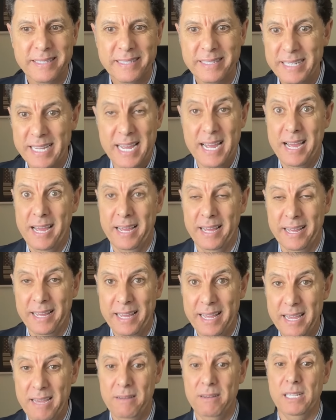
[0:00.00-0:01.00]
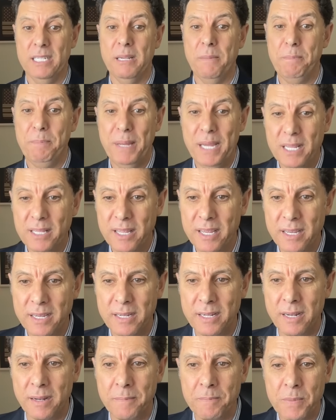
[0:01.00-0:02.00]
Yeah, it was a big
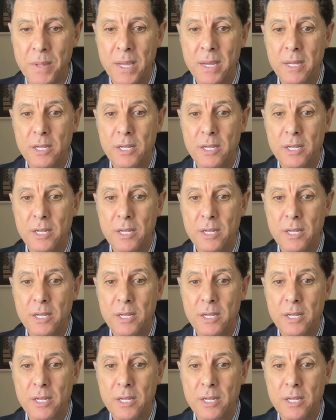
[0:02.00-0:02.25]
deal,